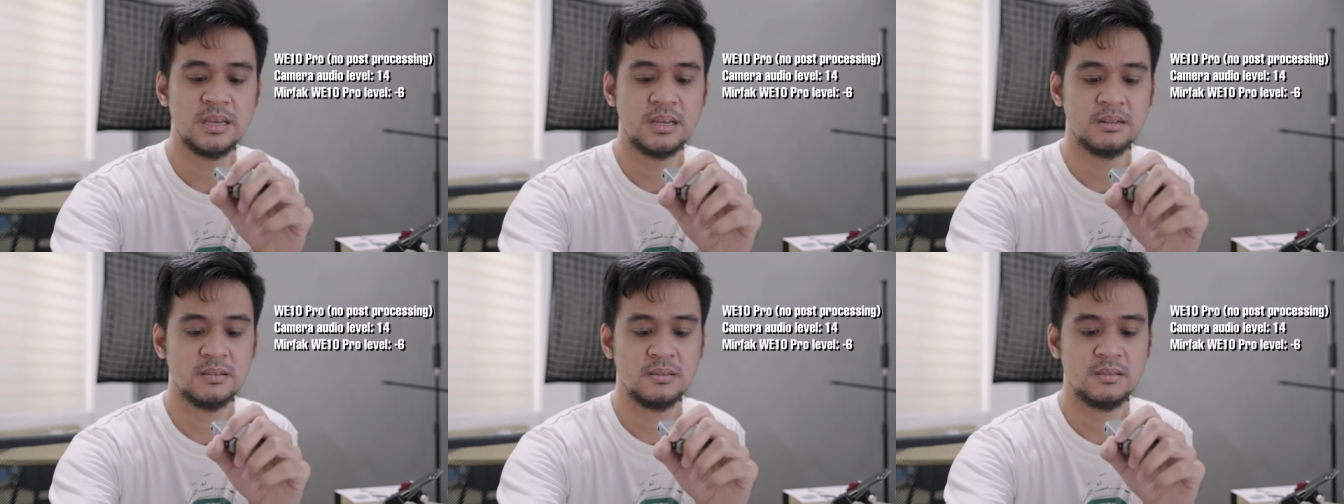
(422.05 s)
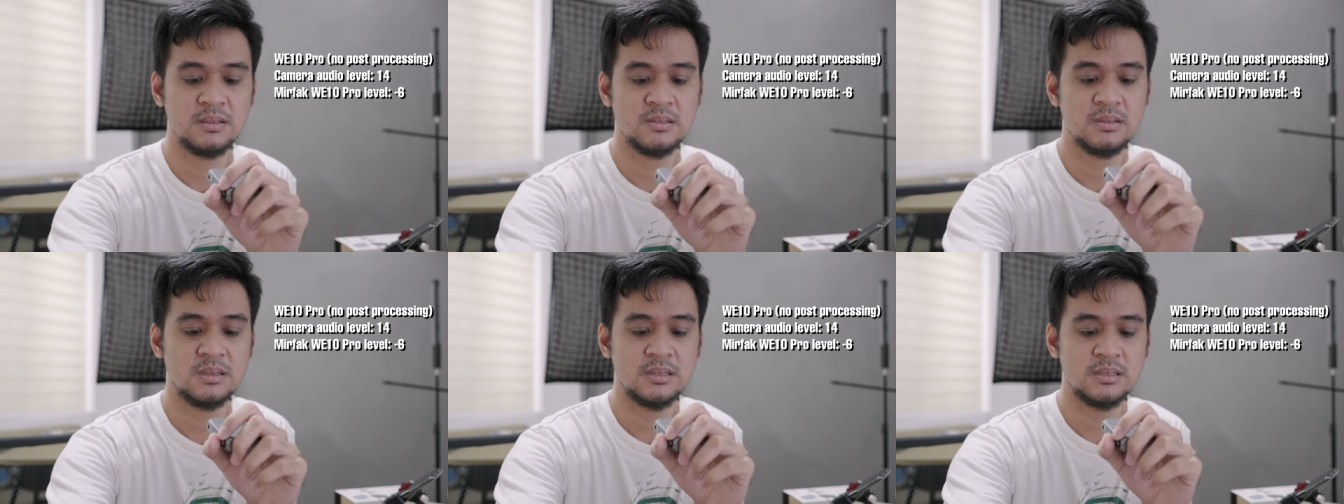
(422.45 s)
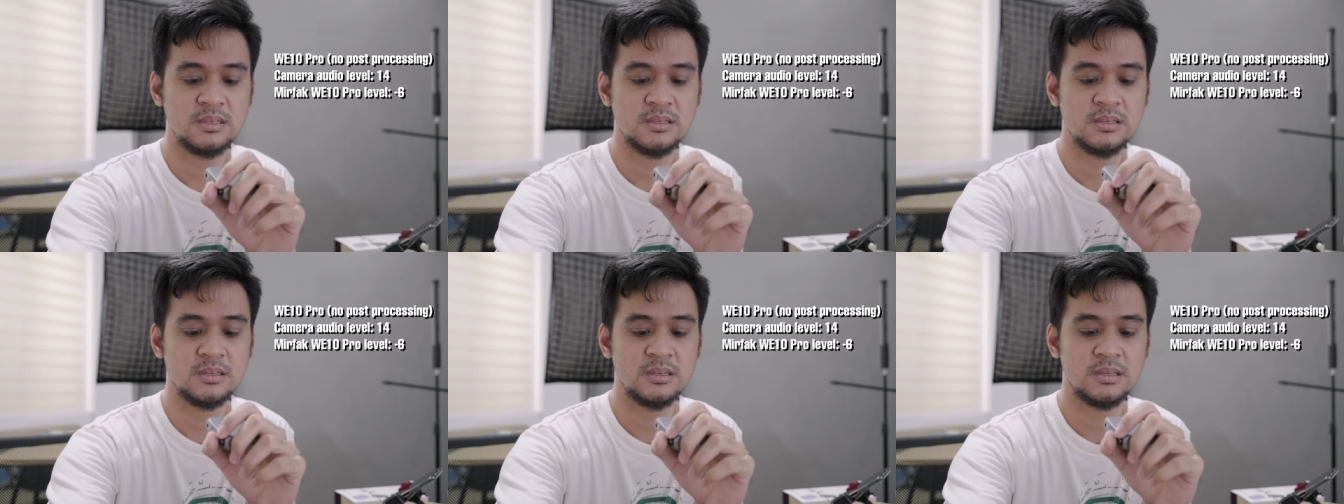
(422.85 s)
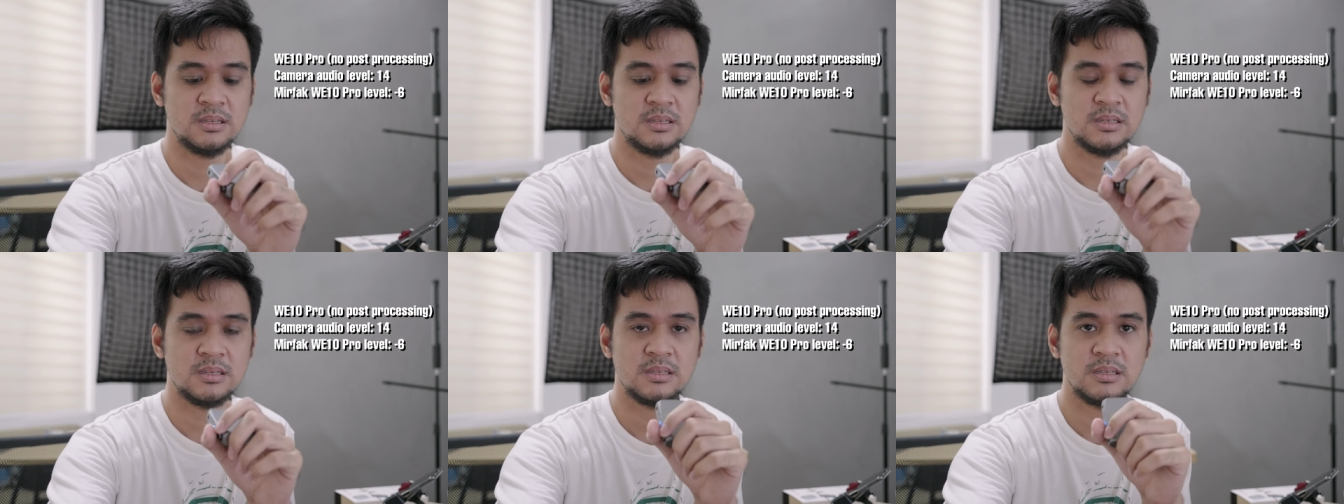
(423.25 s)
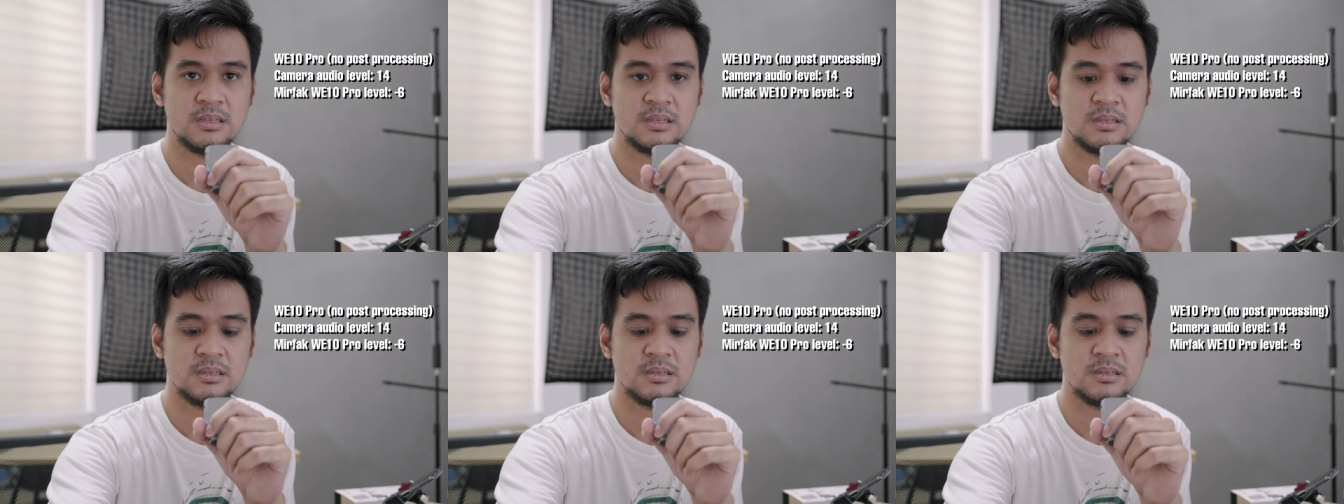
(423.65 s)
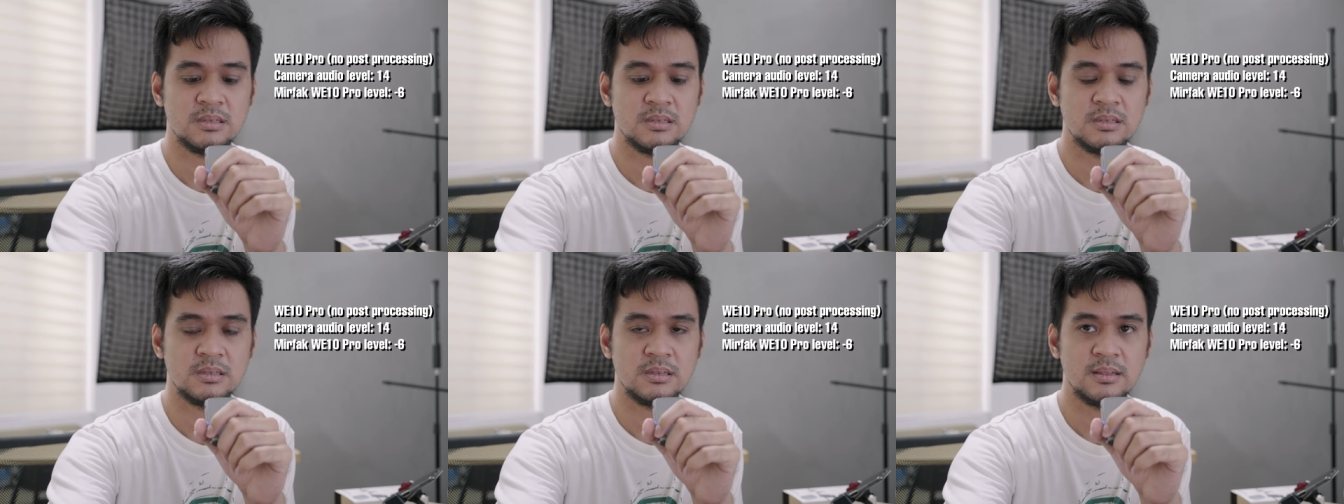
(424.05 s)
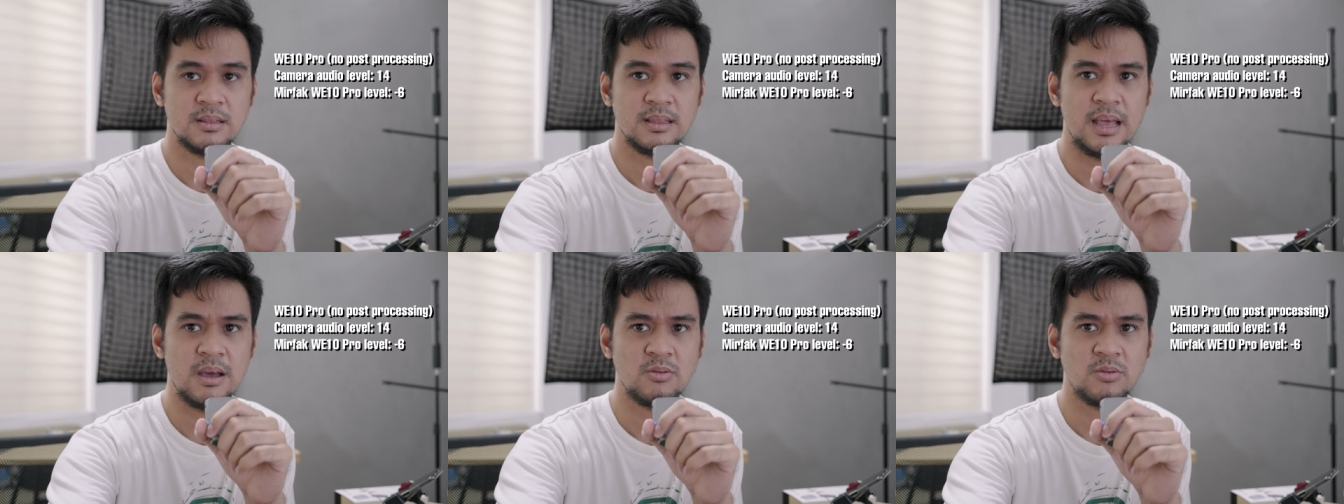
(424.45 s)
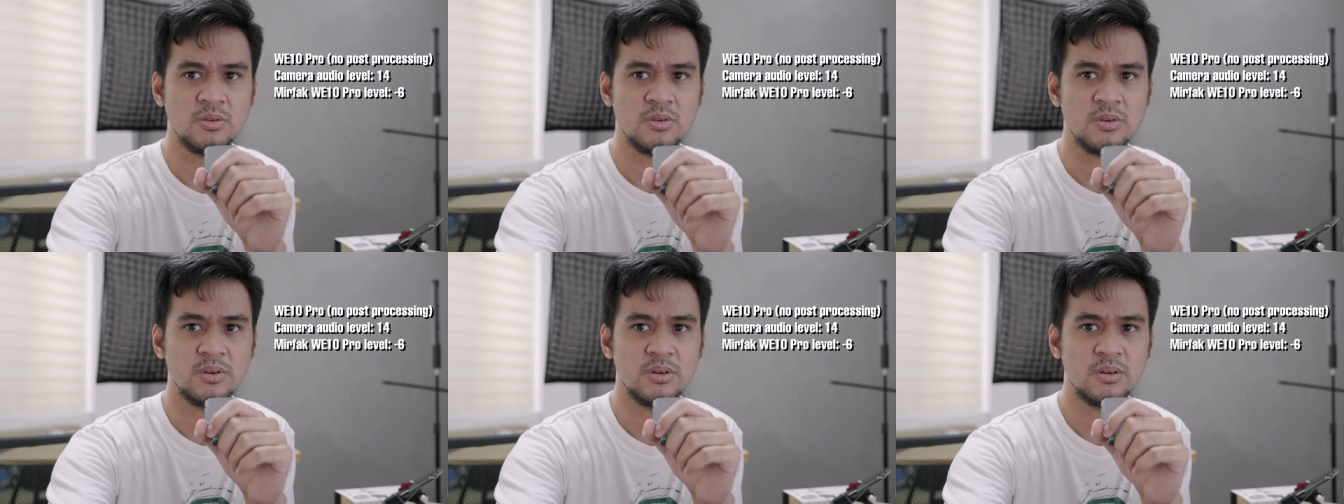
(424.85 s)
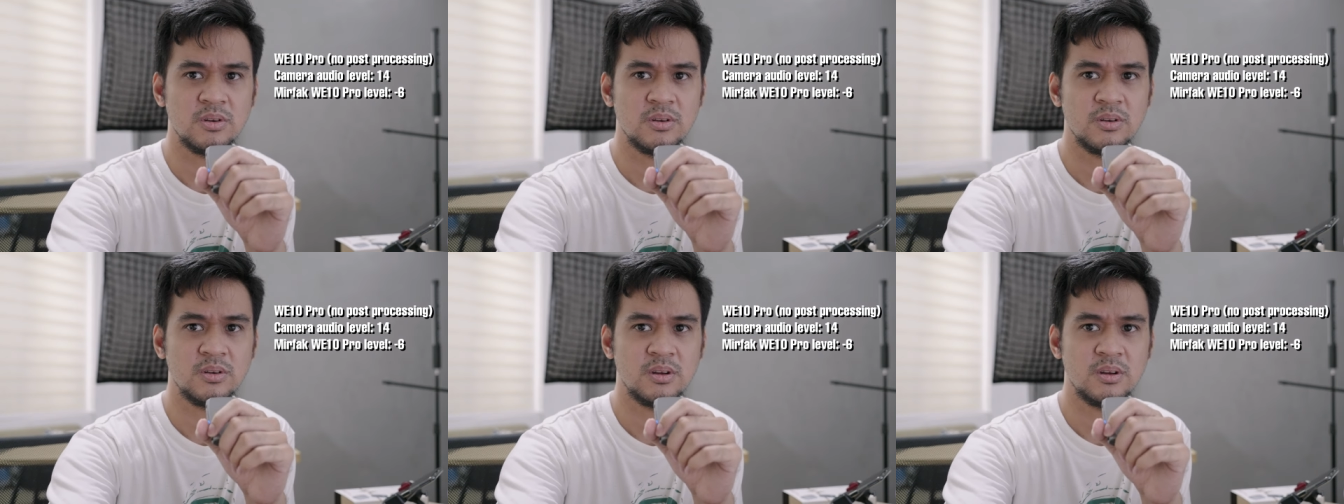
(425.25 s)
that this is louder.